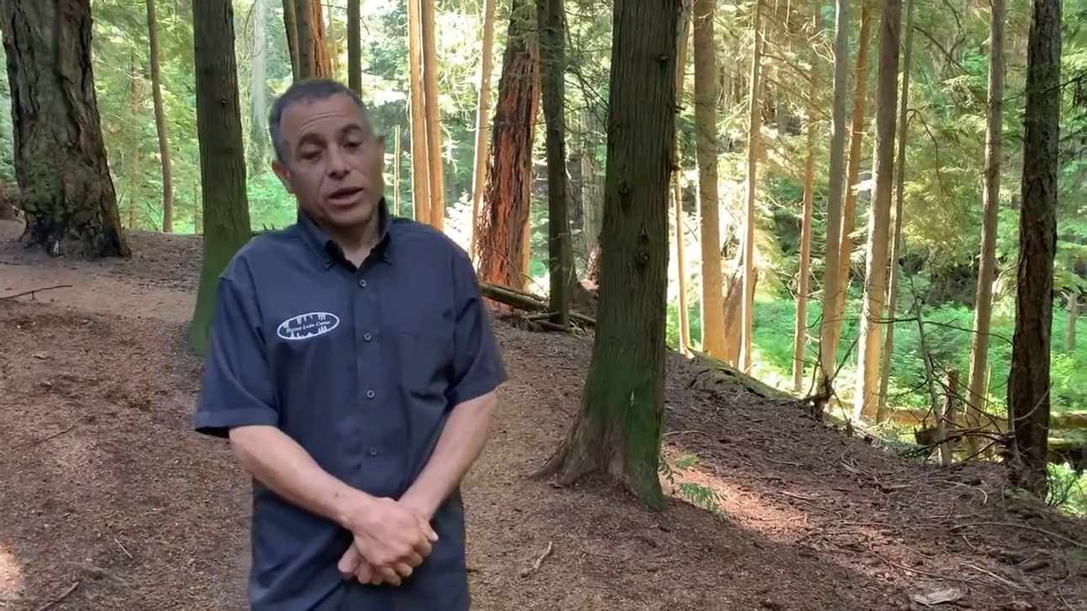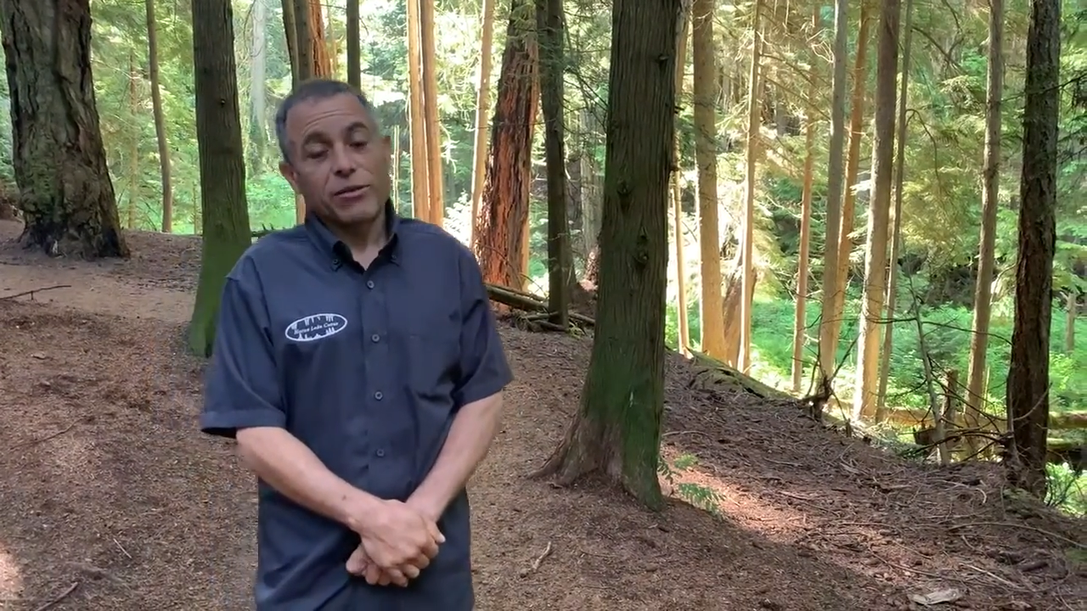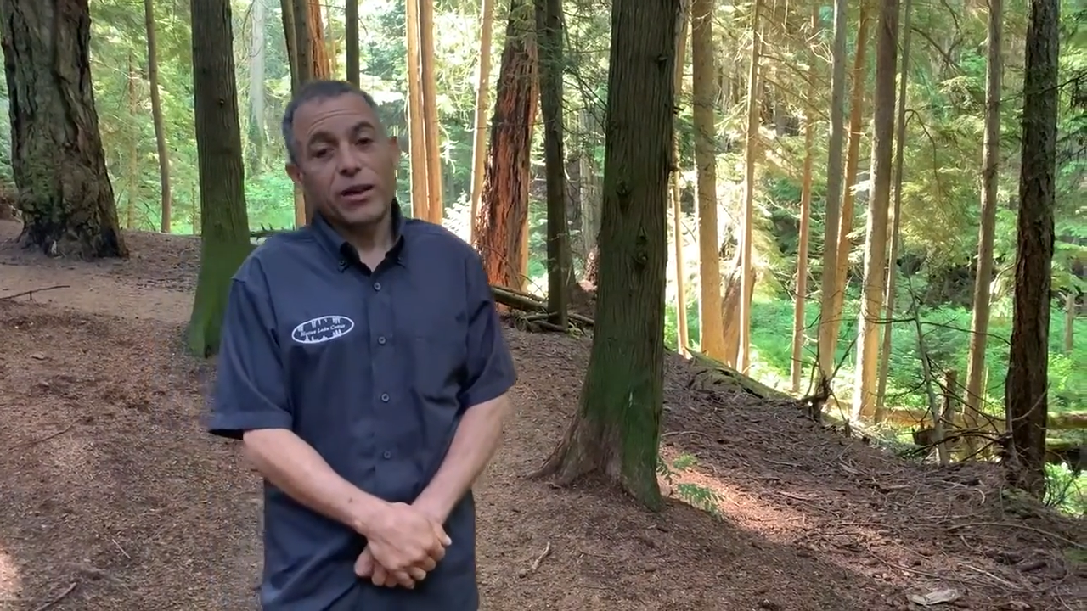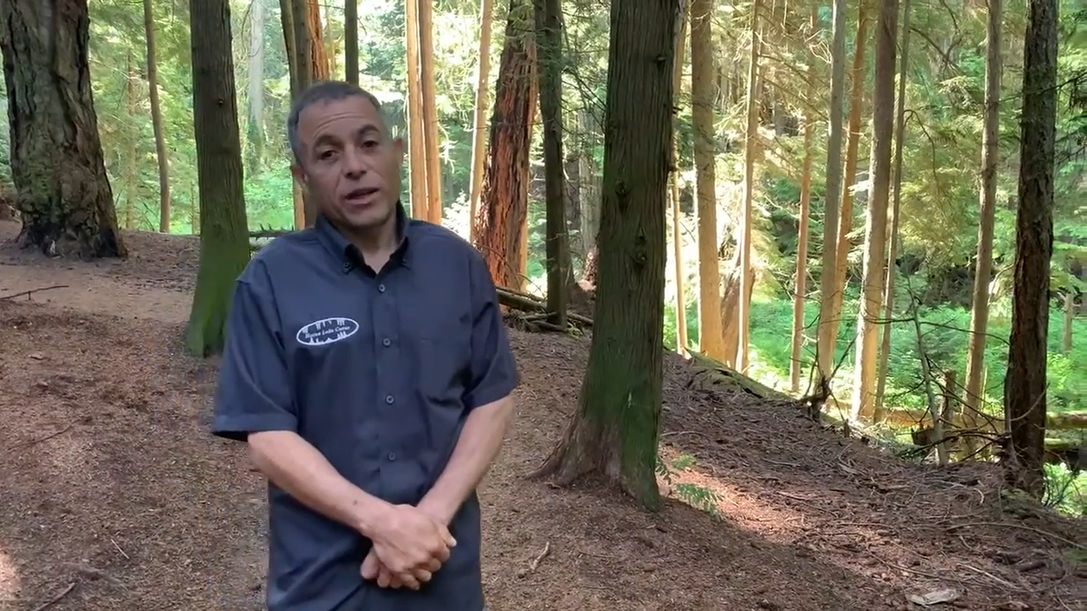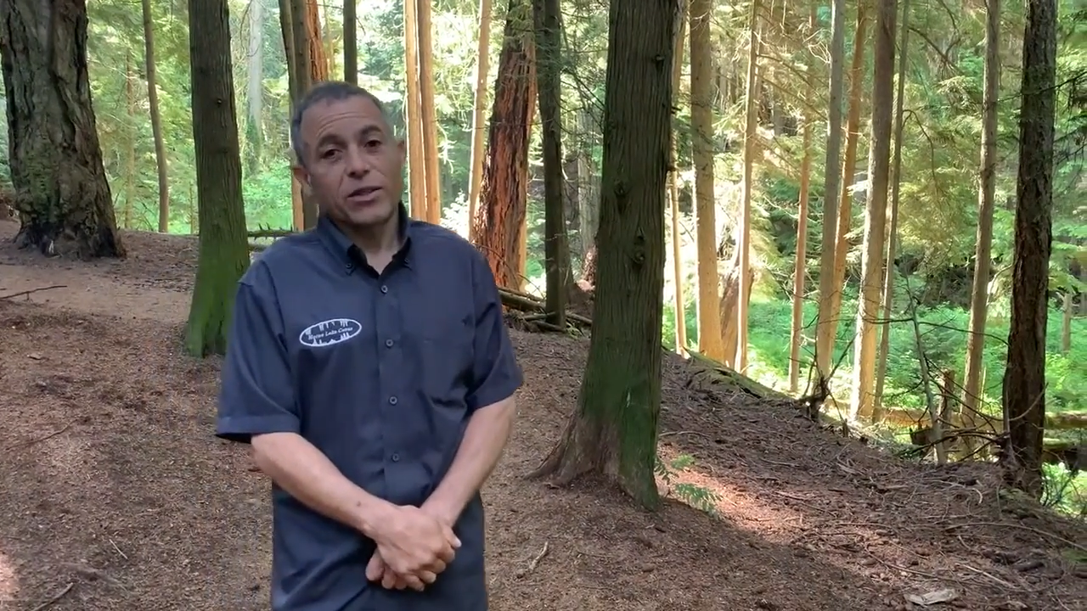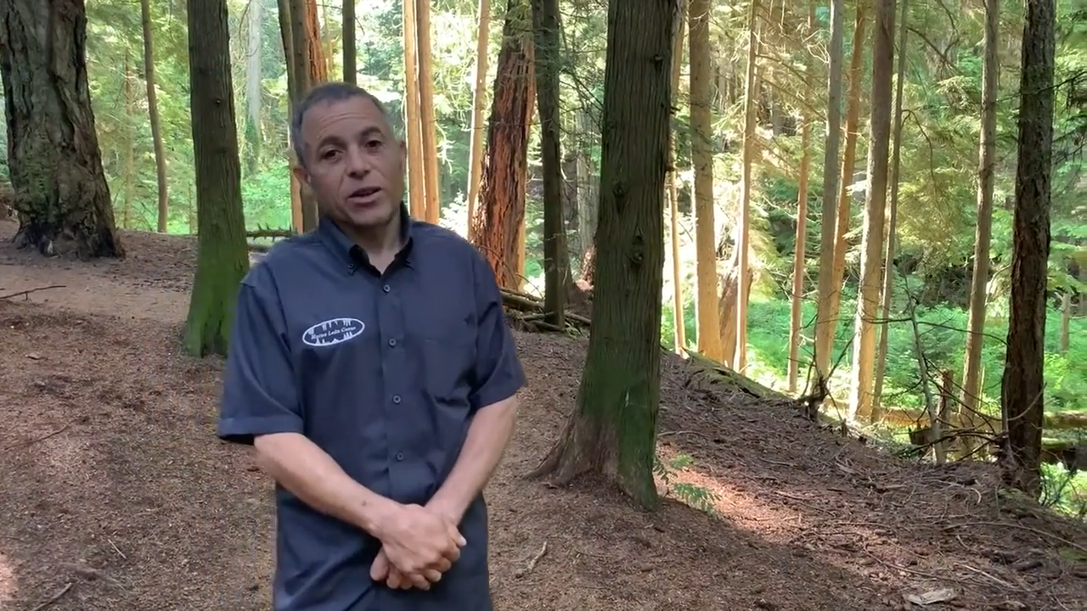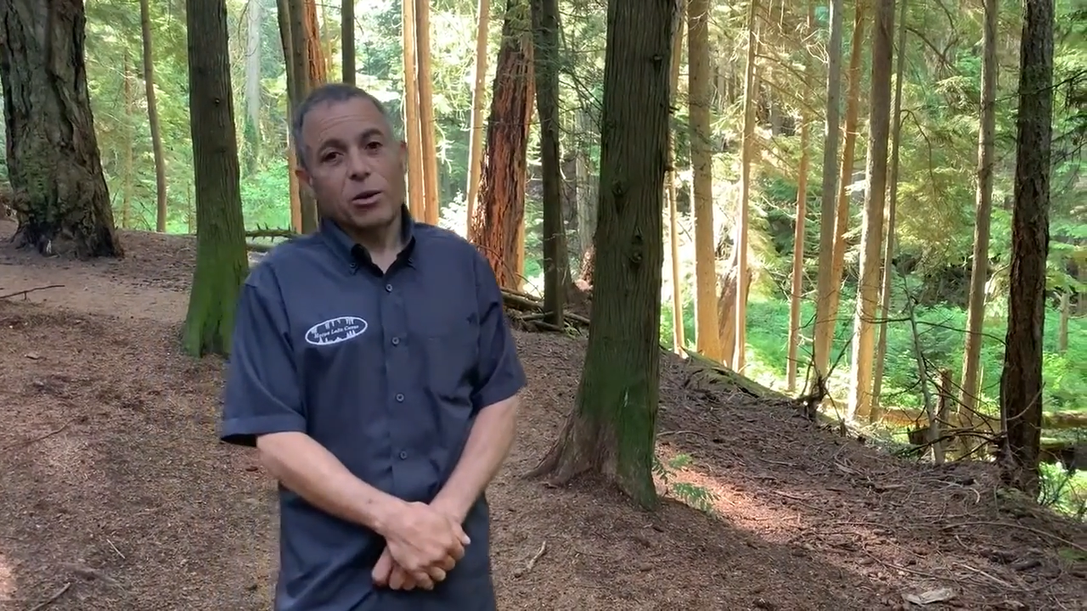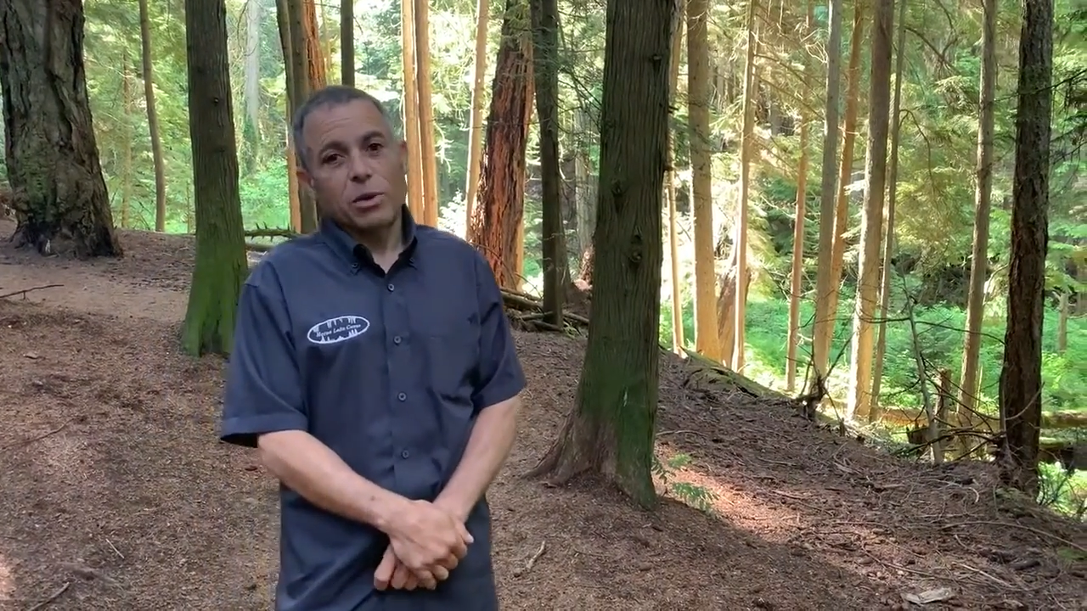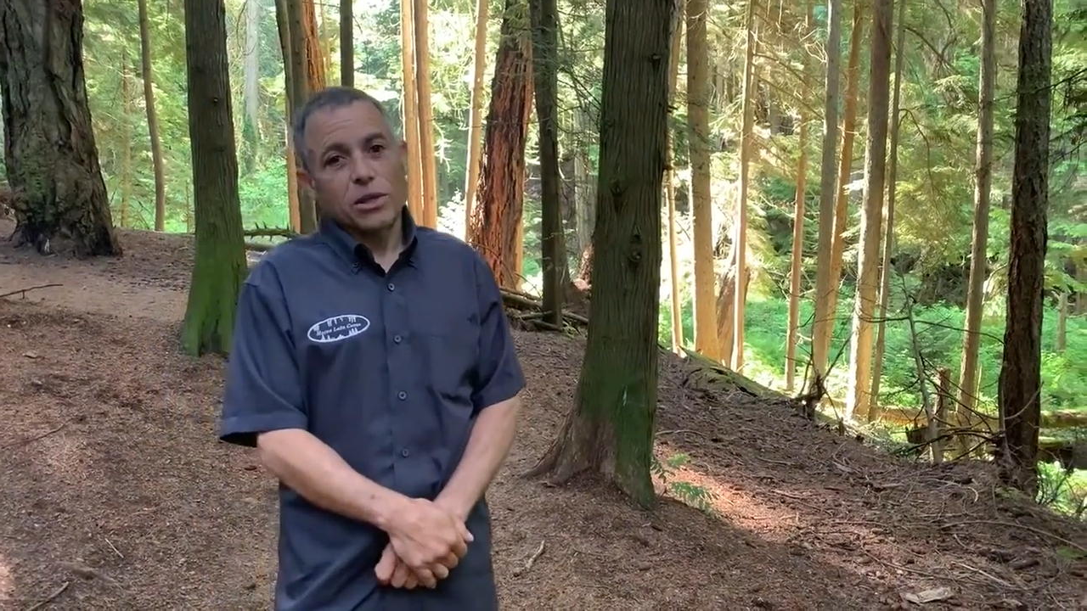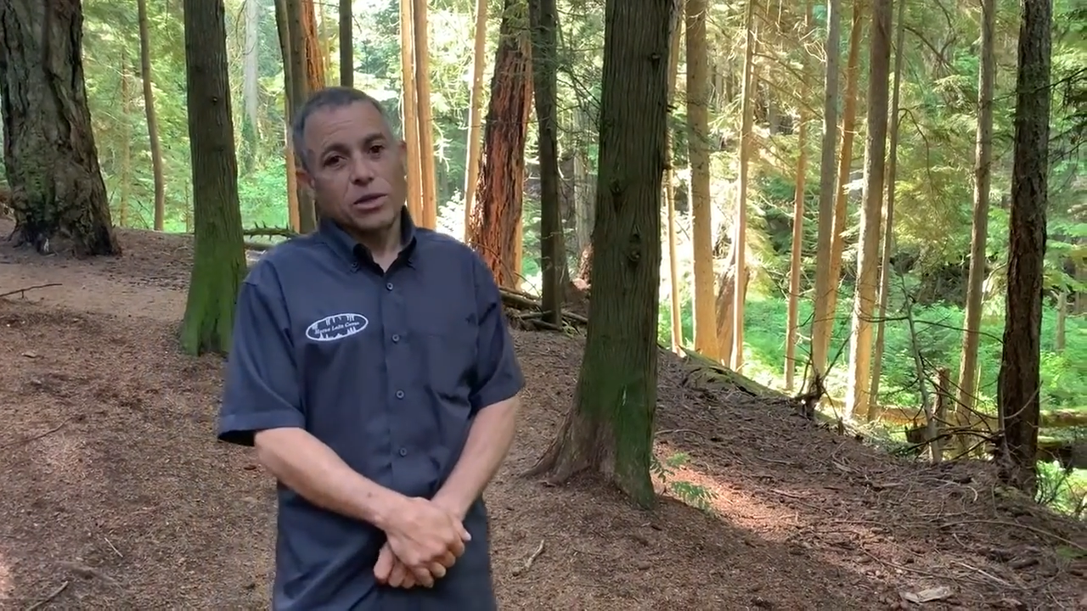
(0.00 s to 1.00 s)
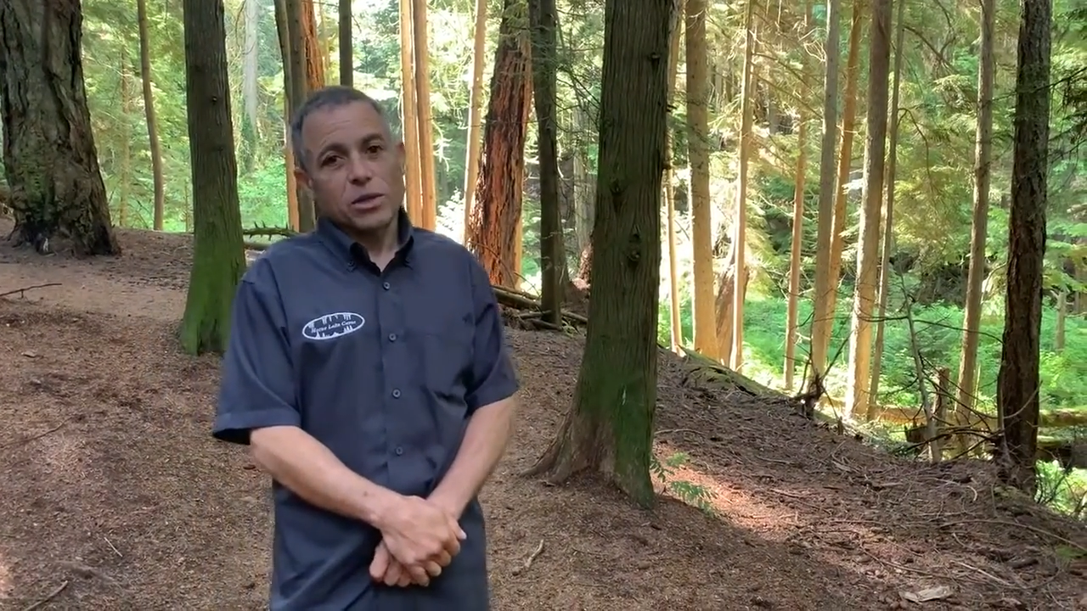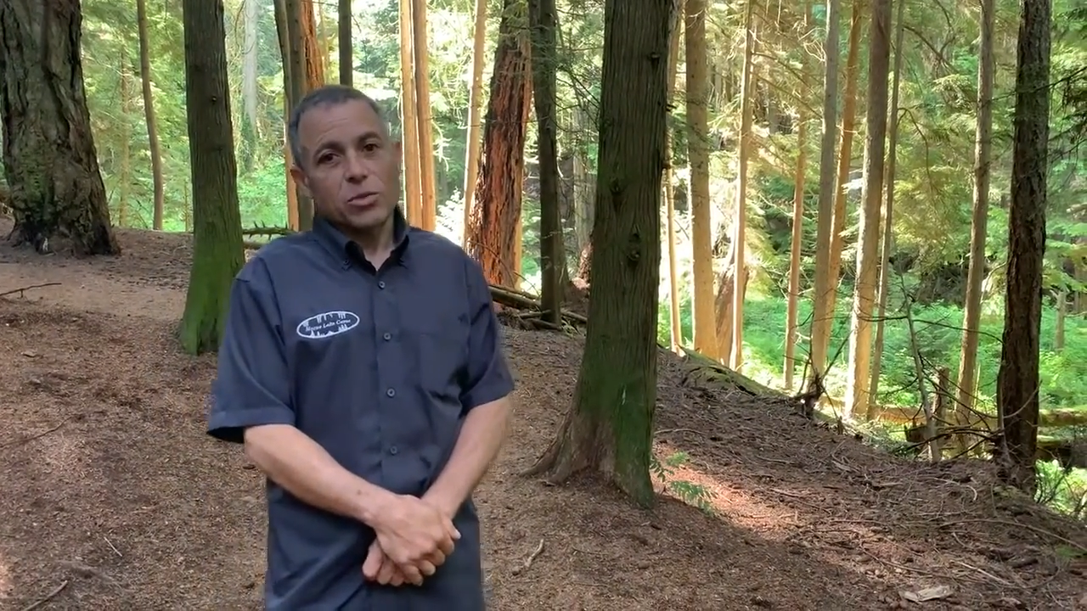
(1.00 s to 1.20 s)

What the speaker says: effect on our business.